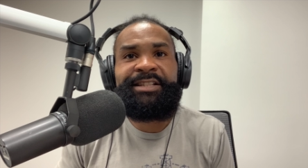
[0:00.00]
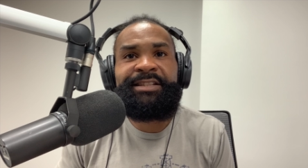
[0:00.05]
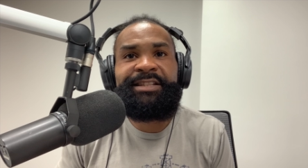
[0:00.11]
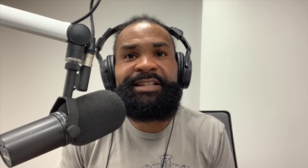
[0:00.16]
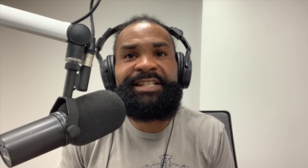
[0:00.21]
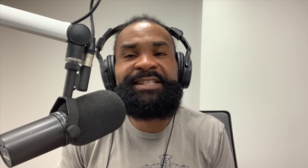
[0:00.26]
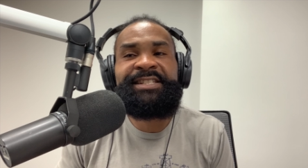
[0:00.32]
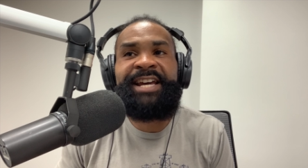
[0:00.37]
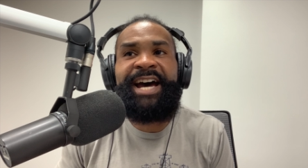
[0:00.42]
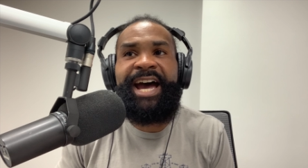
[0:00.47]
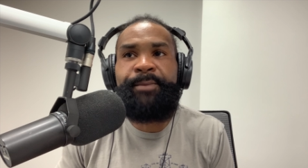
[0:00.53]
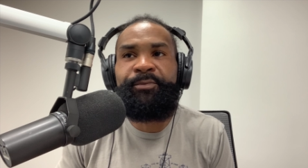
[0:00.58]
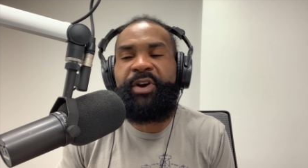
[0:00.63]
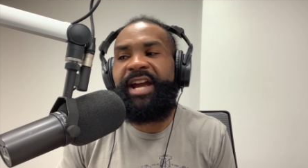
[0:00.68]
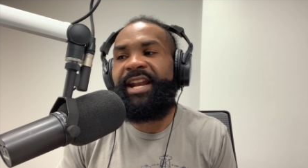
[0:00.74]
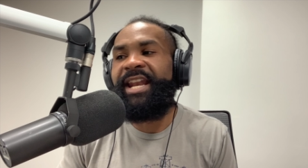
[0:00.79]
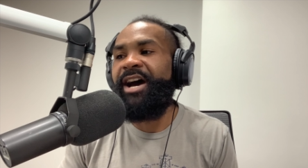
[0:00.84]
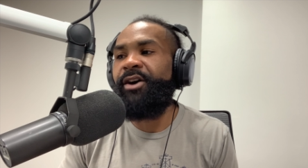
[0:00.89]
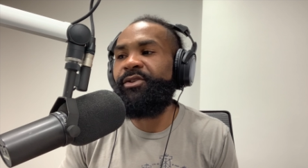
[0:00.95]
This time
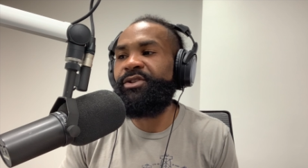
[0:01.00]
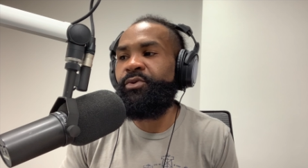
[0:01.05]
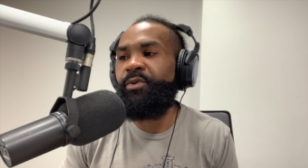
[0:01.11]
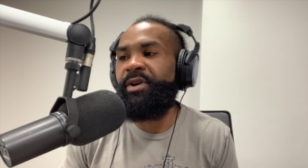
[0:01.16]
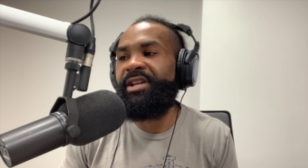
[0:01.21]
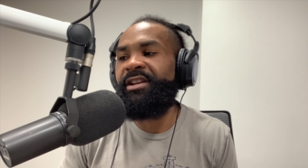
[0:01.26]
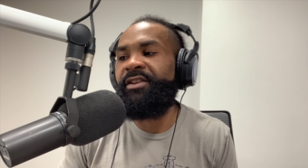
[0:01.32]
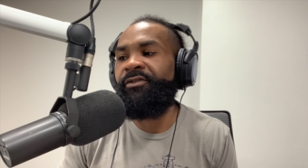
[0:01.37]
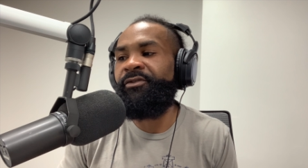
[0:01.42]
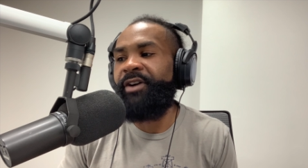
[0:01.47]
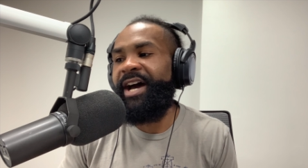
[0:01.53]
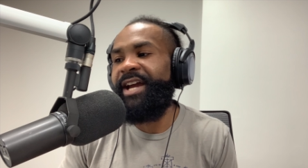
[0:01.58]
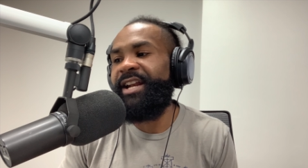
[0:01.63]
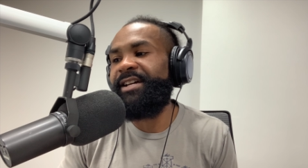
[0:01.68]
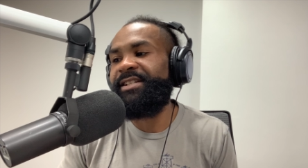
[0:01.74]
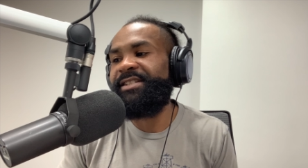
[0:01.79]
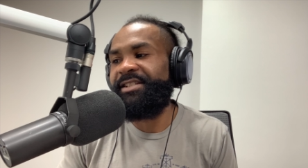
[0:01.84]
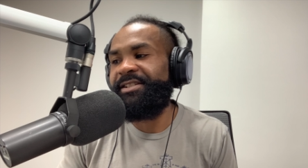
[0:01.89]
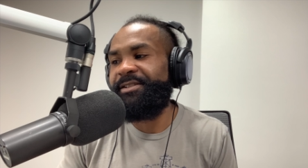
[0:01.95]
right now is going to define
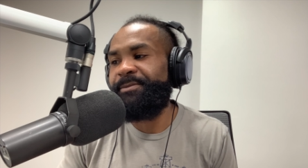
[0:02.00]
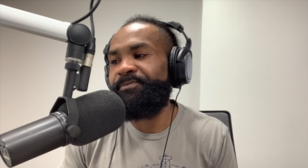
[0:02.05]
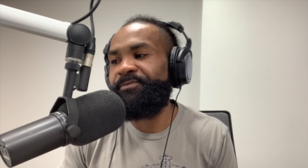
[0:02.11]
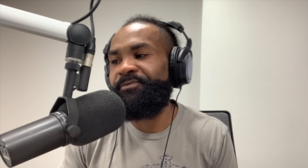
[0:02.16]
us